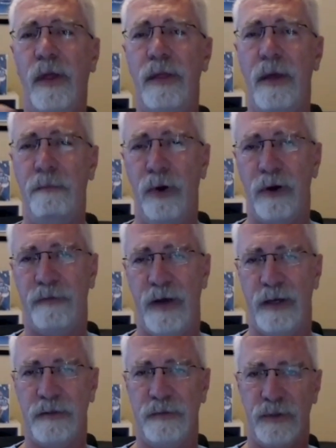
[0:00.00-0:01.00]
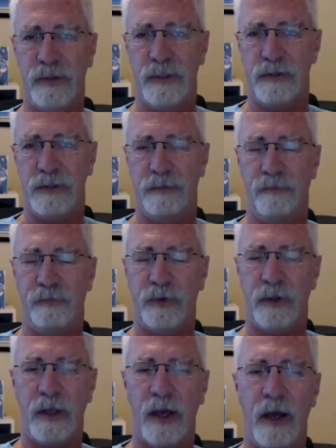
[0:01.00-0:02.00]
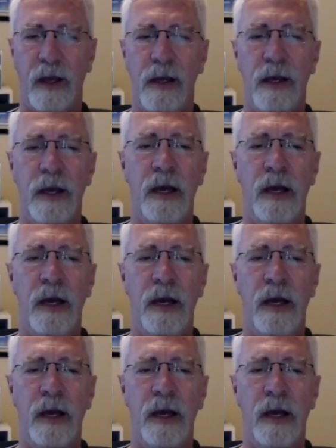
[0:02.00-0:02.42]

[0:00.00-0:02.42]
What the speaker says: the book festival system. Okay,